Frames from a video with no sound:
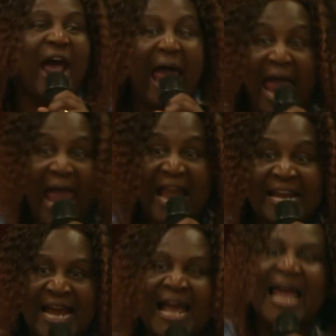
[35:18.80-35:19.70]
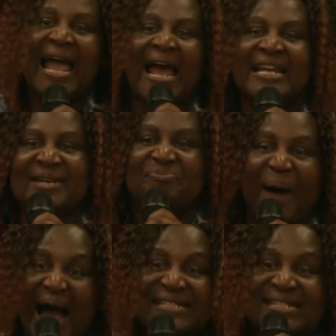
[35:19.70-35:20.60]
ran and he
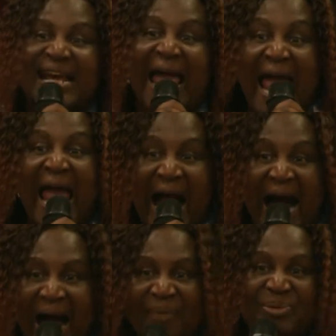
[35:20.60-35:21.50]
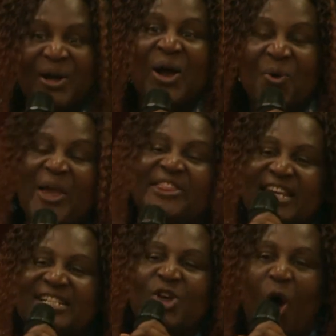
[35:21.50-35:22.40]
passed Ahab with
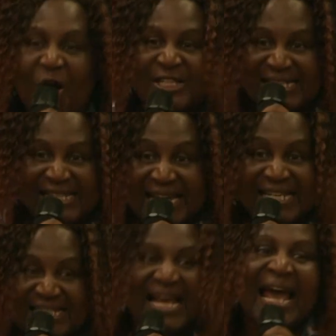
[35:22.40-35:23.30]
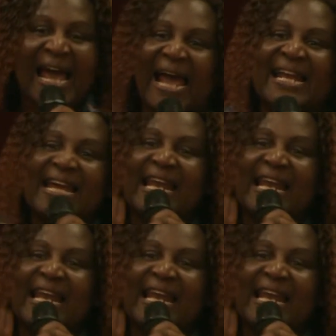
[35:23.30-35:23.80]
his horses, and